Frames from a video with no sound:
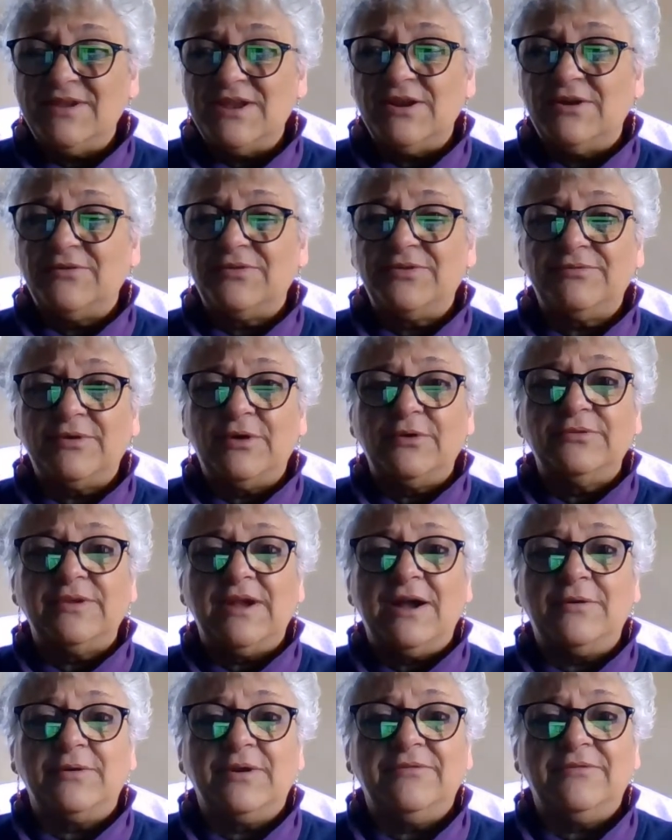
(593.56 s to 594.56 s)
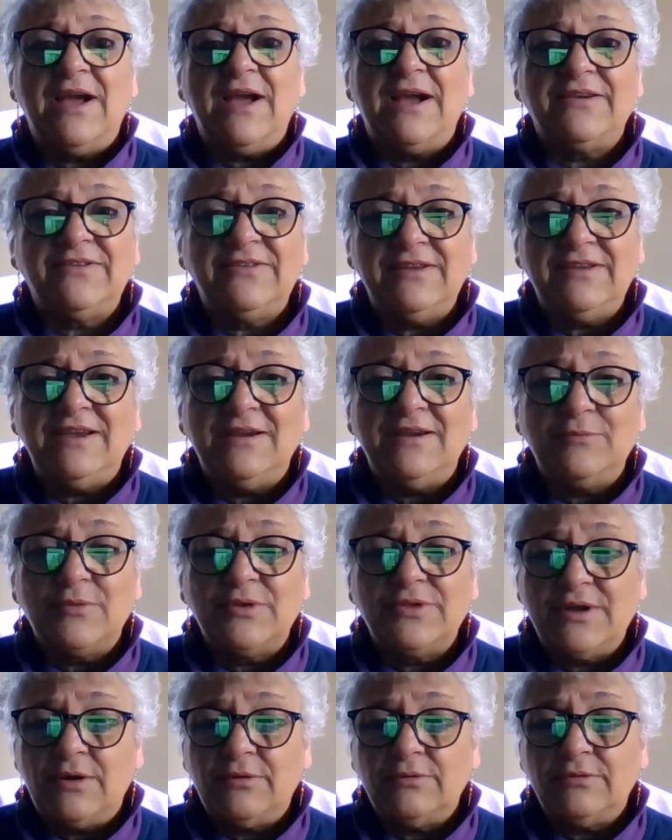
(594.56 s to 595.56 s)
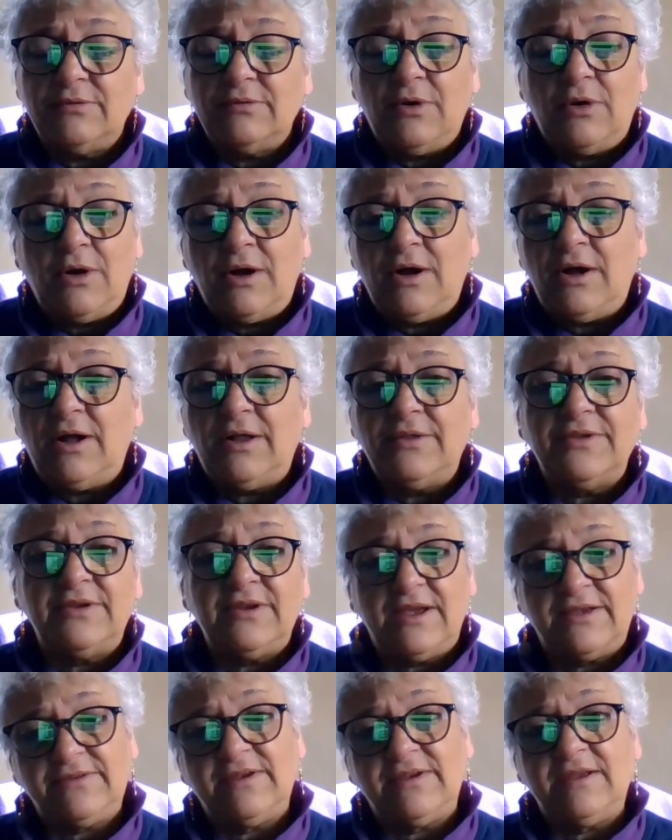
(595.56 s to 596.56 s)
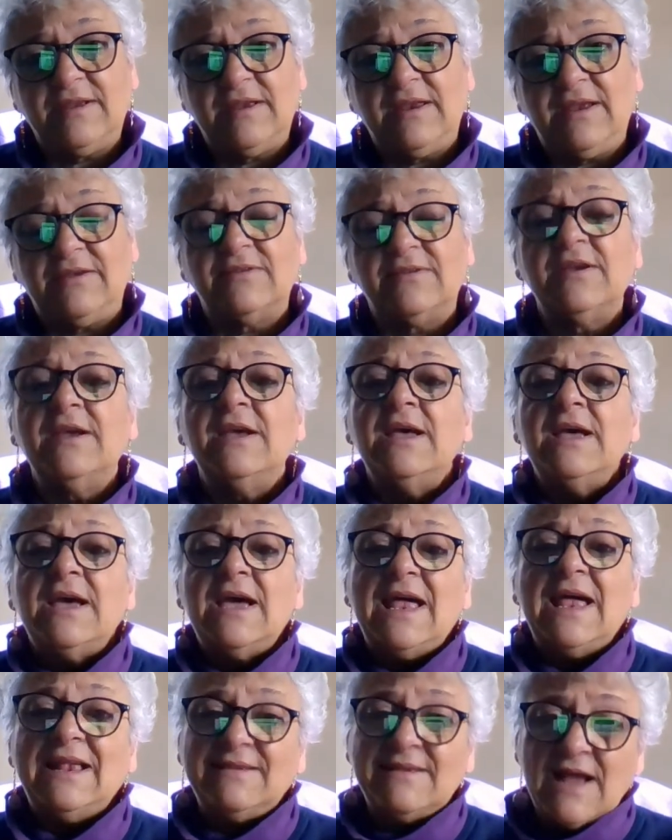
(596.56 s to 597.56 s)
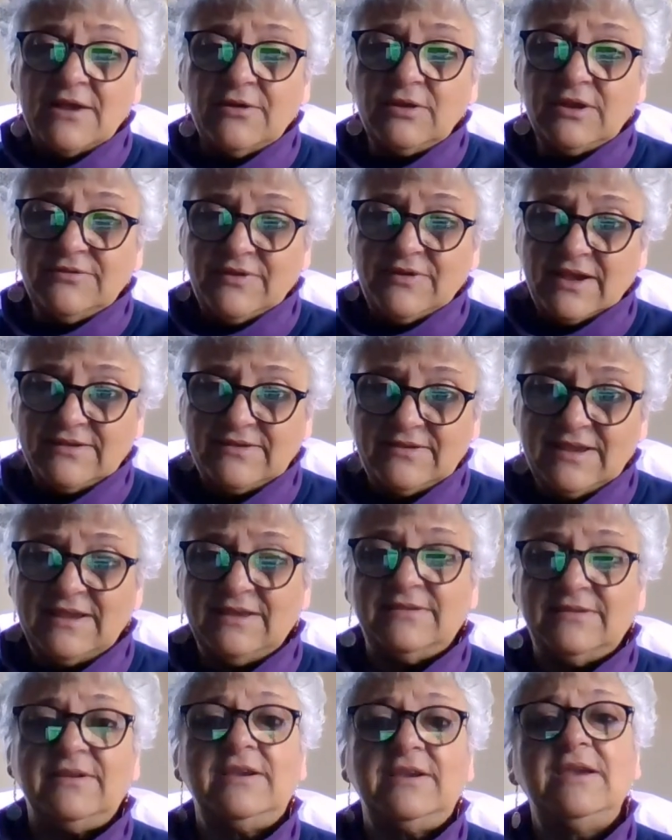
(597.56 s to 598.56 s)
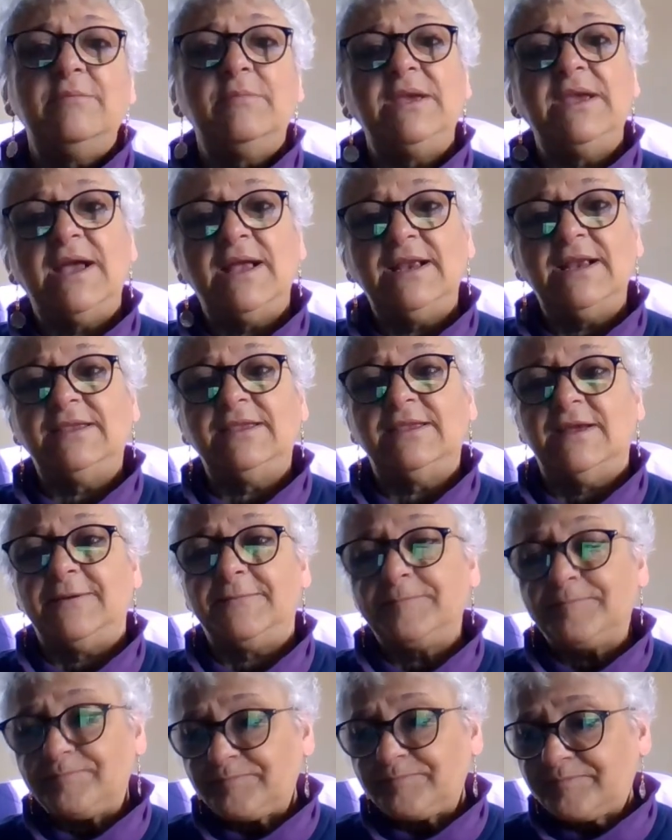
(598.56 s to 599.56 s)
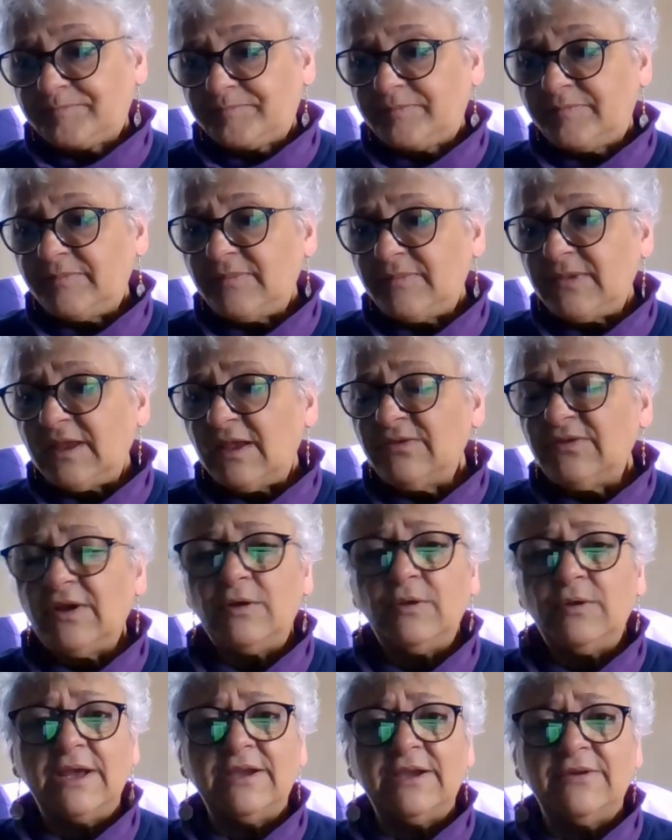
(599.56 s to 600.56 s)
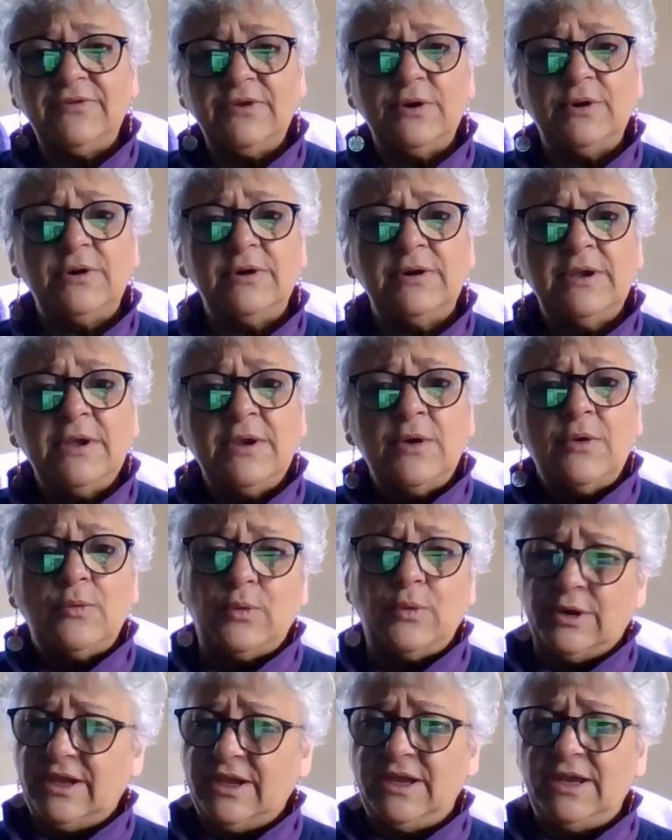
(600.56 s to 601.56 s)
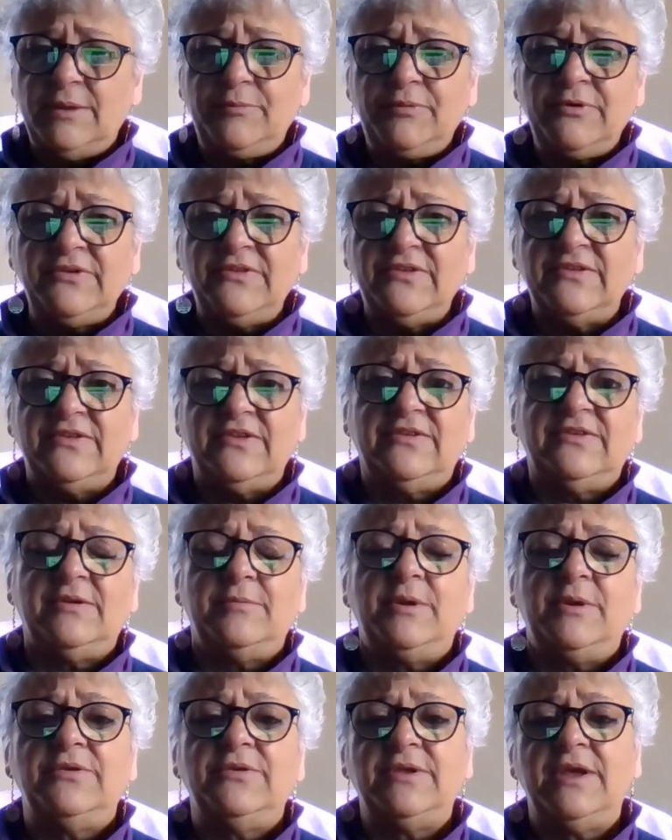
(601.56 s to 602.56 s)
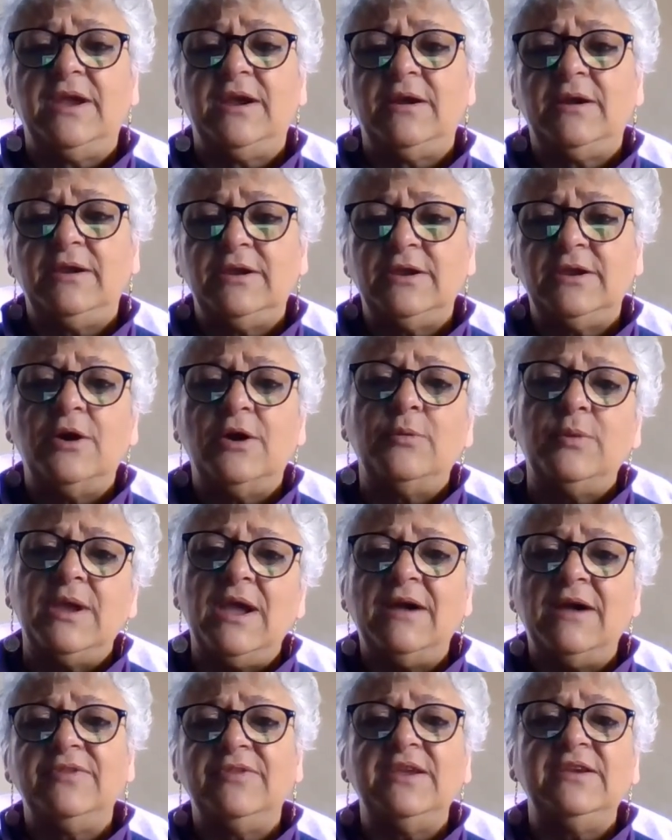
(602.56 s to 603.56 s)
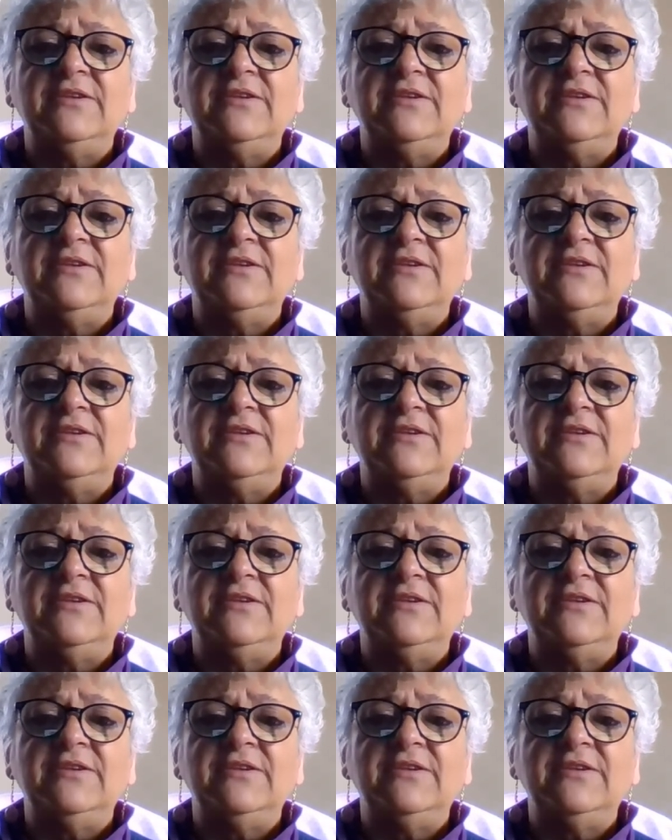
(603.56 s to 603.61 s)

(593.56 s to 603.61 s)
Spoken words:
throws out a vaccine without all the testing it is. And it's not only vaccines, it can be anything. So like if you're working in a prison system and you think, we have these